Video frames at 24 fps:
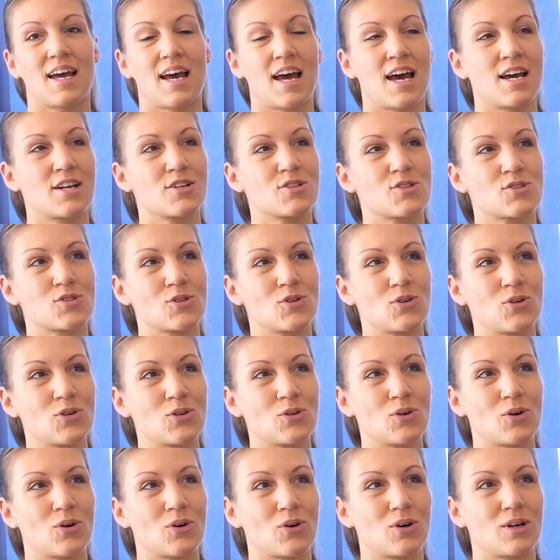And
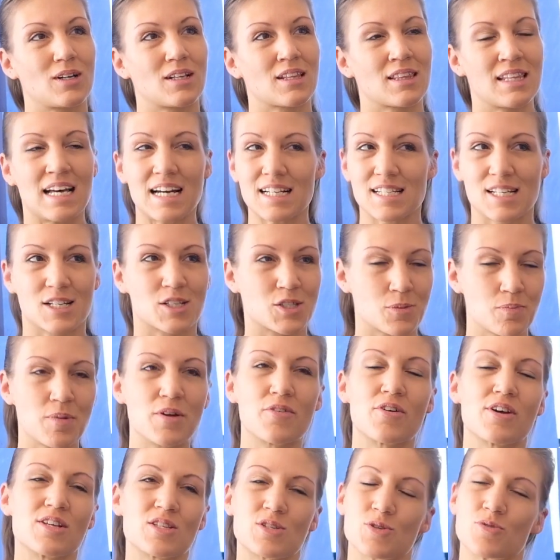so that
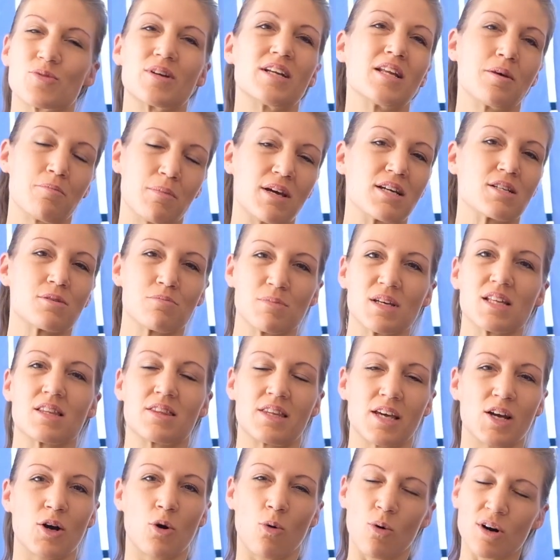experience really made me
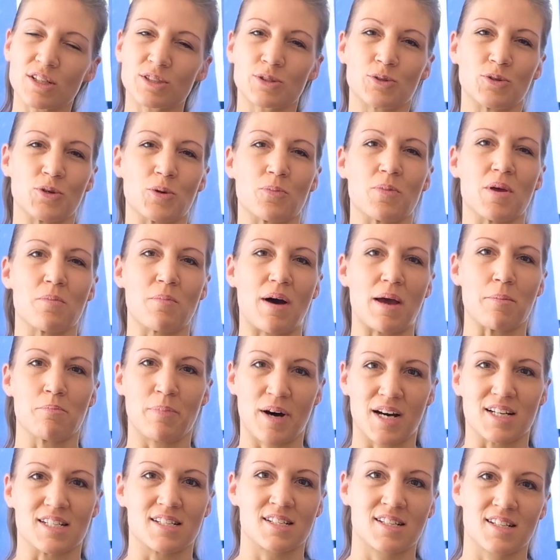think, what could be my
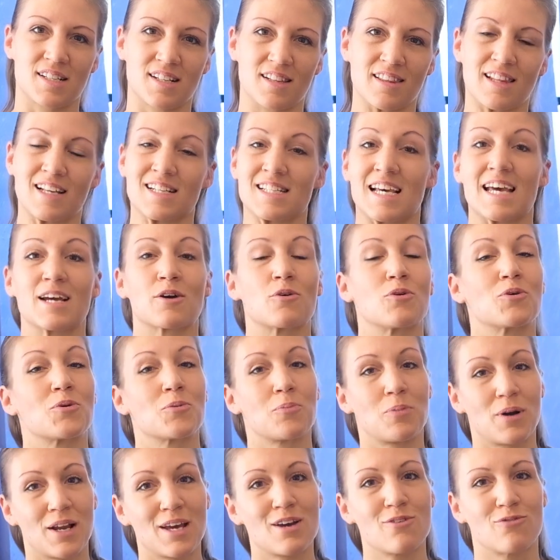part that I could
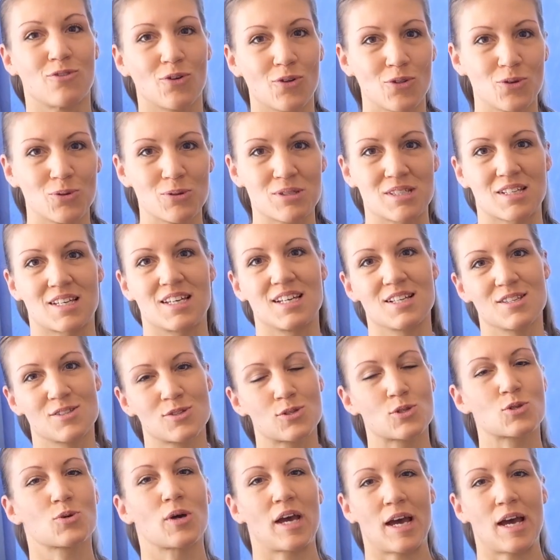play for those kids to